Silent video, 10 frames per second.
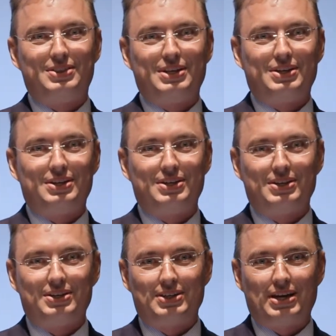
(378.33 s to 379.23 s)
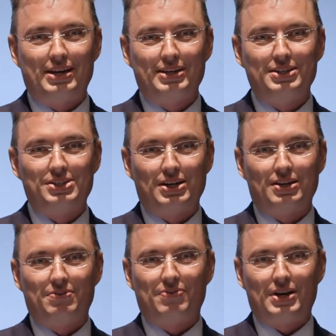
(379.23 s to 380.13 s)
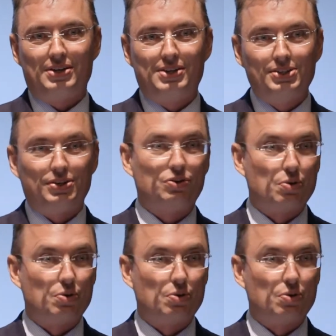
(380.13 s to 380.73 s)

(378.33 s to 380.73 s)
the age of digital